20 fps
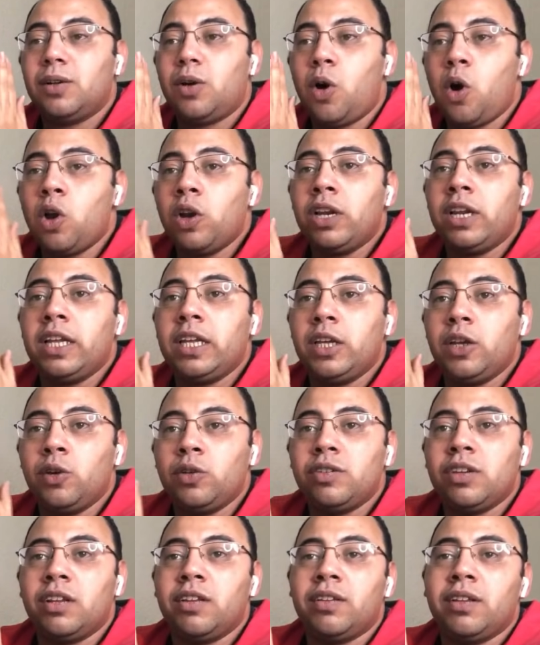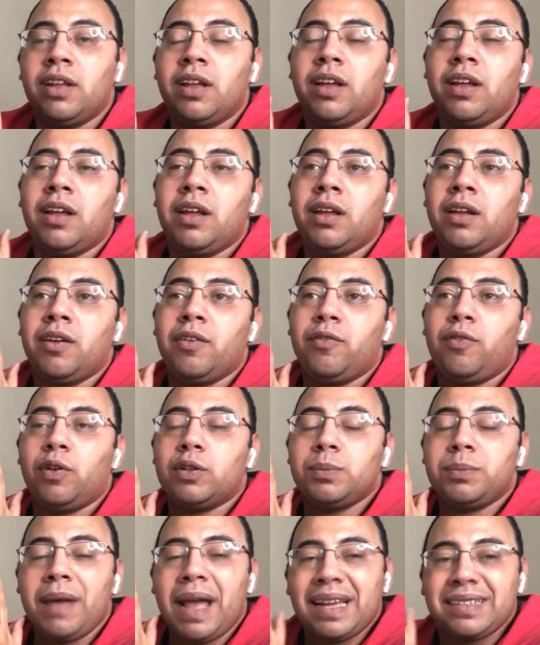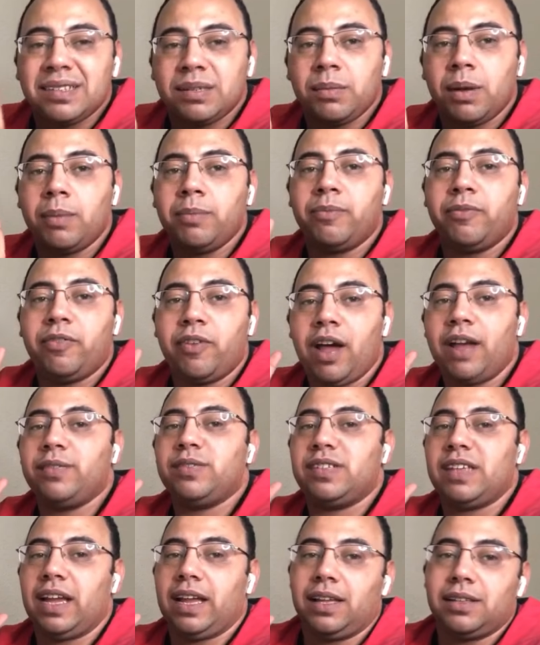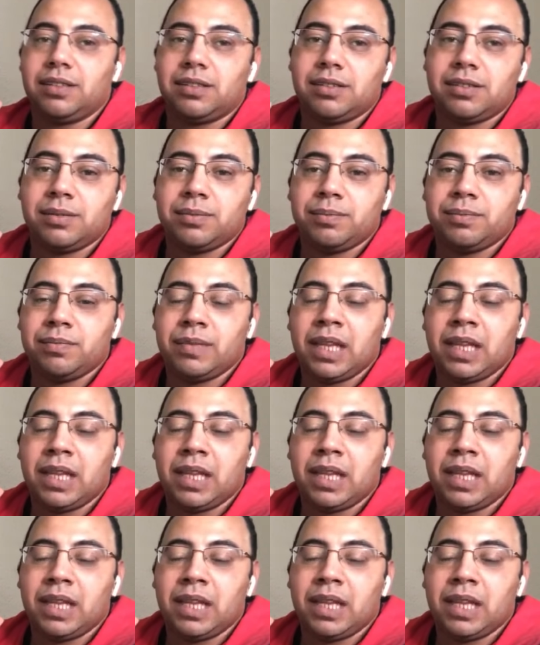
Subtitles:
only use it for maximum 5 seconds.